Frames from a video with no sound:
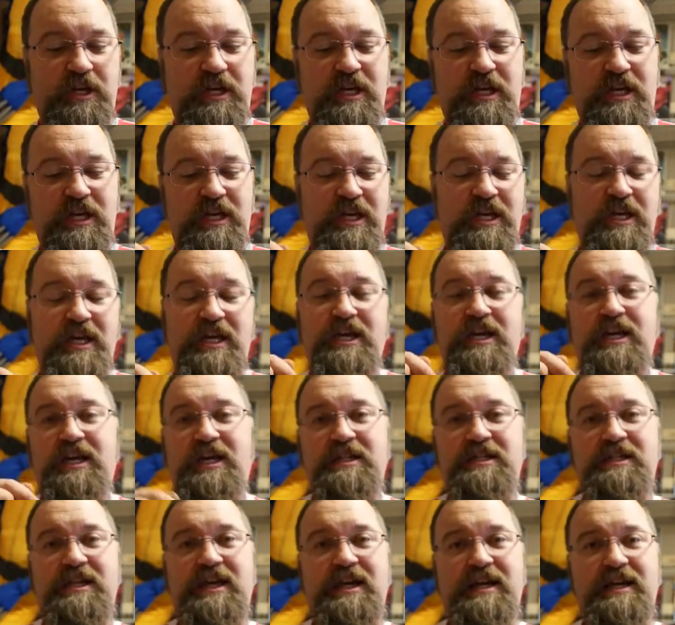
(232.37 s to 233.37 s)
he
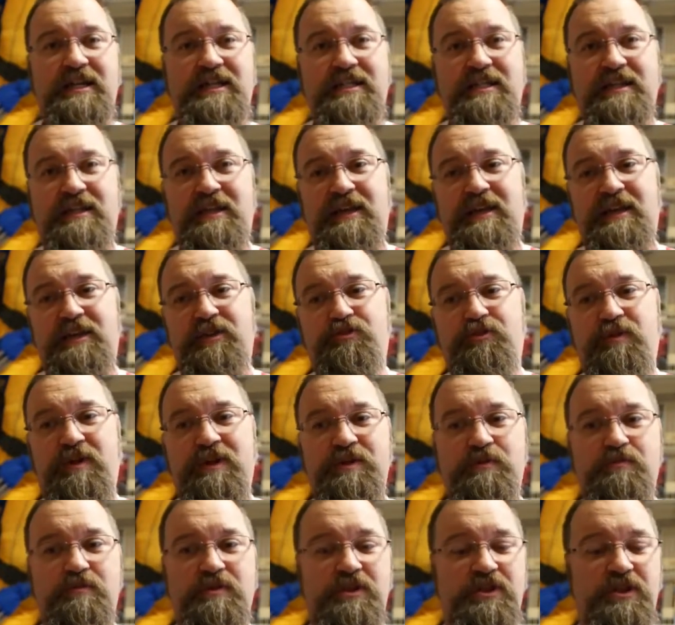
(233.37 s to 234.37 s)
attacks the
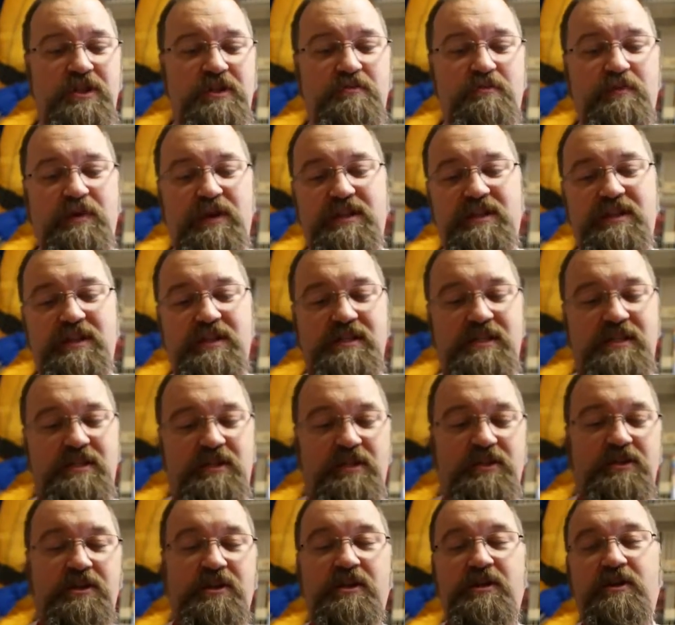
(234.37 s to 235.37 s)
transmission, but doesn't
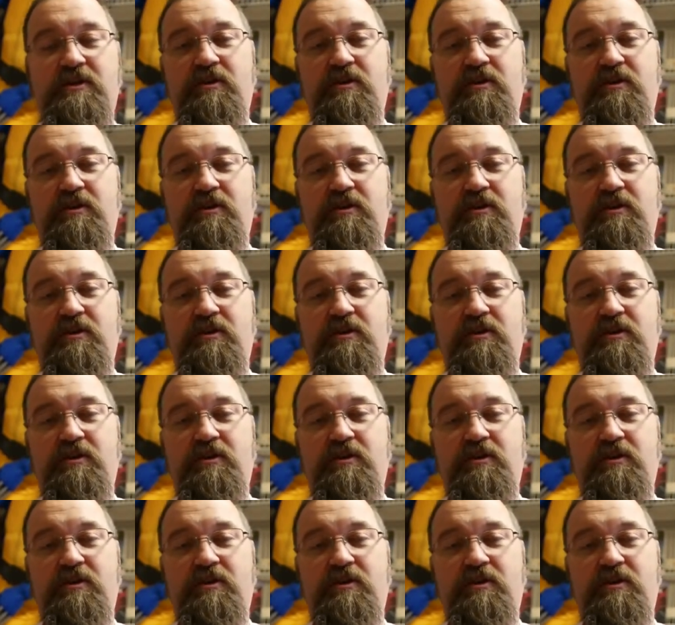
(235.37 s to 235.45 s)
uh,